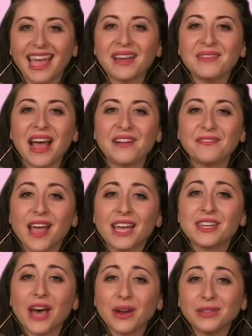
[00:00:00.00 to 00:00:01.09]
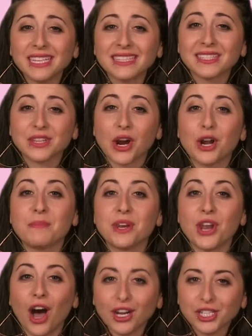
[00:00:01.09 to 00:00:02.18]
Hey Ralph, not only is this car
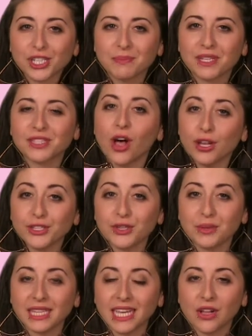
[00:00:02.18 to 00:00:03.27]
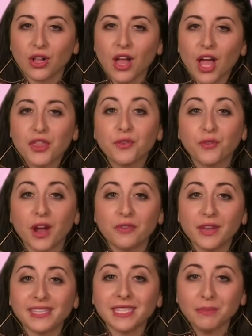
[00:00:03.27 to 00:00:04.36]
obnoxious, but it's also illegal. The
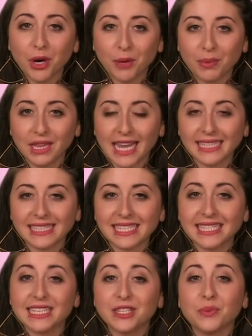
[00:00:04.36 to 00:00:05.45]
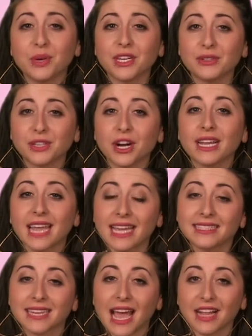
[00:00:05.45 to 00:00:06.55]
front-facing purple lights and tinted windows are
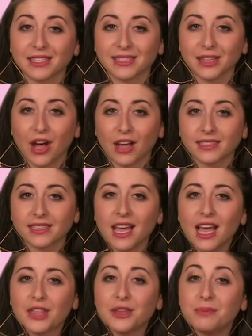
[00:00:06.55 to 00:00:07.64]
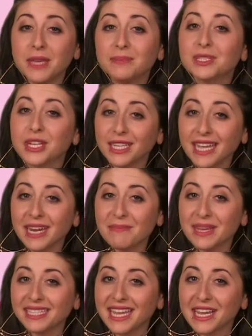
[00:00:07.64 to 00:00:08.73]
against Cali's laws. The Biebs could get a
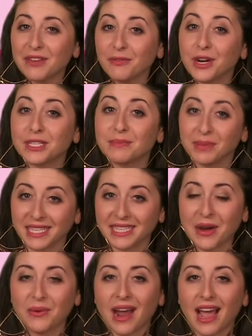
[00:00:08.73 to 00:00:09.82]
big ticket for his blinged out